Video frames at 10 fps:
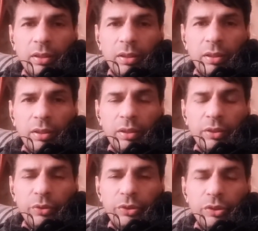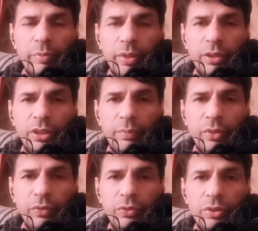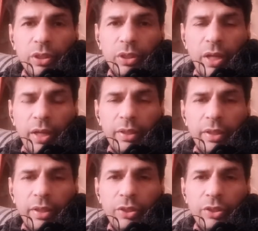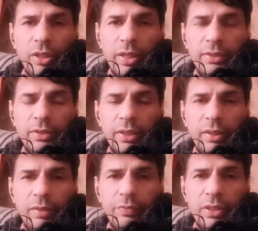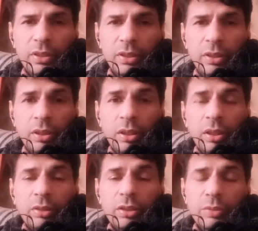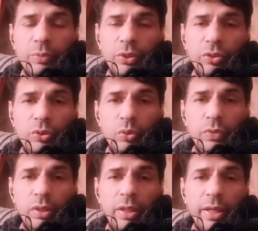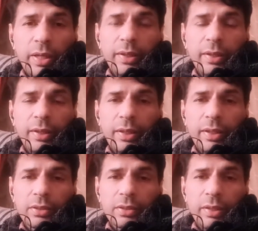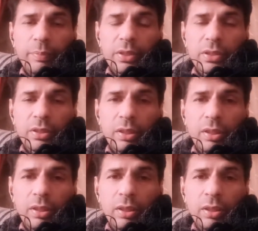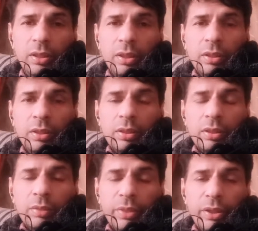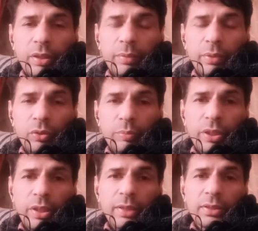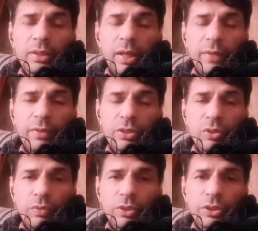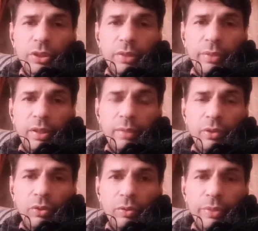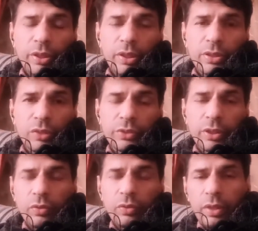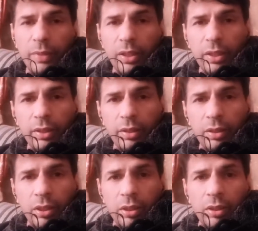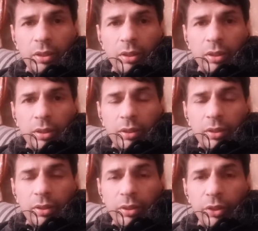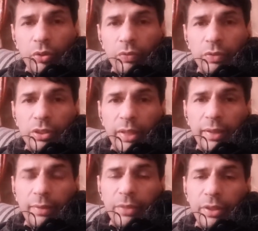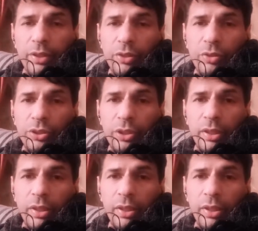You should be ashamed of yourself. I did utilize, I confessed, just because you were ranting against that person. BOOBS. I was not watching BOOBS of Charu Virmani. Due to which I completed your sheet in